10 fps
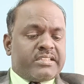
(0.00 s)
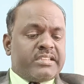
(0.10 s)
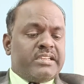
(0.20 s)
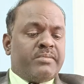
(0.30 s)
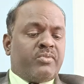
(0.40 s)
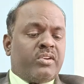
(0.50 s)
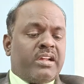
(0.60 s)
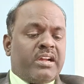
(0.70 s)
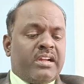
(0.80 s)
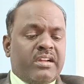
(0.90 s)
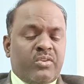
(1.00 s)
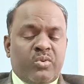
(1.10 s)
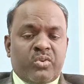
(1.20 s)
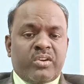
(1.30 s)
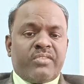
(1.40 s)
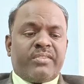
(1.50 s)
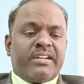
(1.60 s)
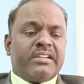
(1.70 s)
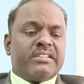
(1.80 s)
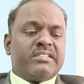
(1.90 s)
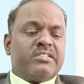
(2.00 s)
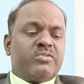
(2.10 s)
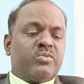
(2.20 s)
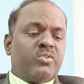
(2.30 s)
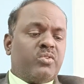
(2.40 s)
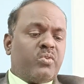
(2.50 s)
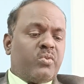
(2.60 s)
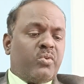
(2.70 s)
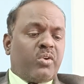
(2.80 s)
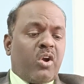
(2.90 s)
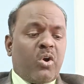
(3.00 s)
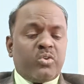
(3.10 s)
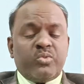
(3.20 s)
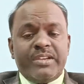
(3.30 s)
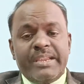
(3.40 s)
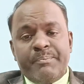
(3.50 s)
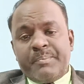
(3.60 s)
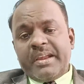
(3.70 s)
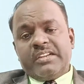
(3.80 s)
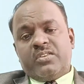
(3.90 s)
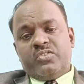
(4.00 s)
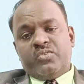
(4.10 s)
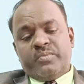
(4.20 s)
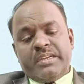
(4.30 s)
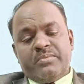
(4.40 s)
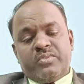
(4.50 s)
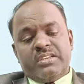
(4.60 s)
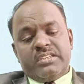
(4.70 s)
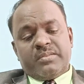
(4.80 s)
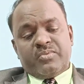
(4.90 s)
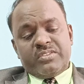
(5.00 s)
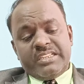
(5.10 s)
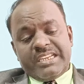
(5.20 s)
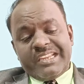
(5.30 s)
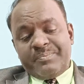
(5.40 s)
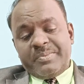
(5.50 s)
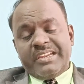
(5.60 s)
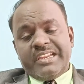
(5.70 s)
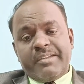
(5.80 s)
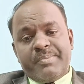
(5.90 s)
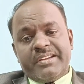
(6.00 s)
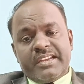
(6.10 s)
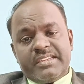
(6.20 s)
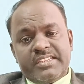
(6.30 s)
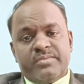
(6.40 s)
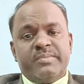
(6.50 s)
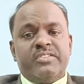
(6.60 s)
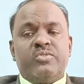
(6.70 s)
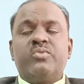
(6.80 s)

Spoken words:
ebola, coronavirus. So oh, how to impact on human body? Suppose hepatitis B,